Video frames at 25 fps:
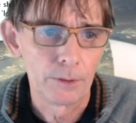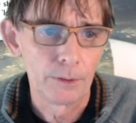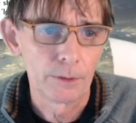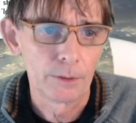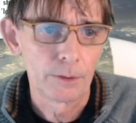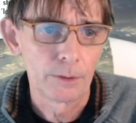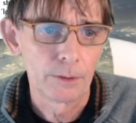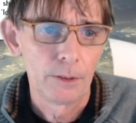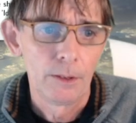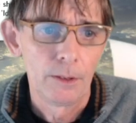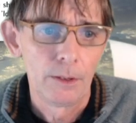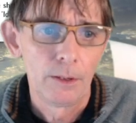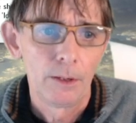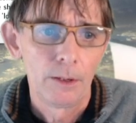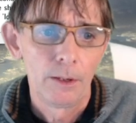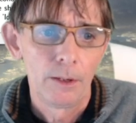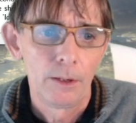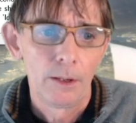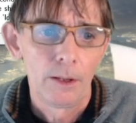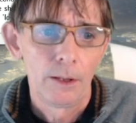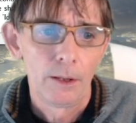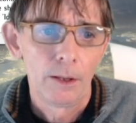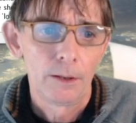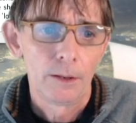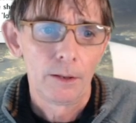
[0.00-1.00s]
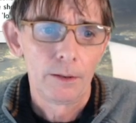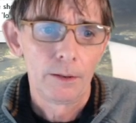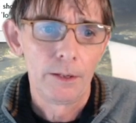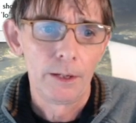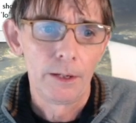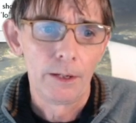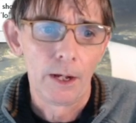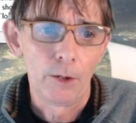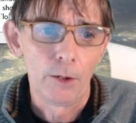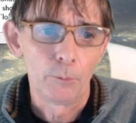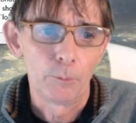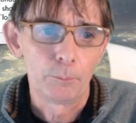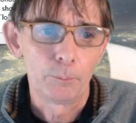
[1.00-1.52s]
here,
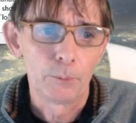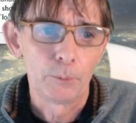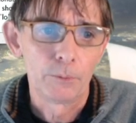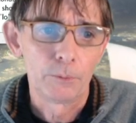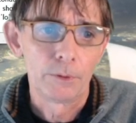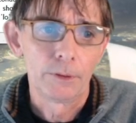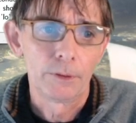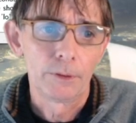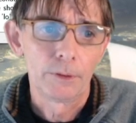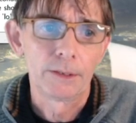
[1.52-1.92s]
the output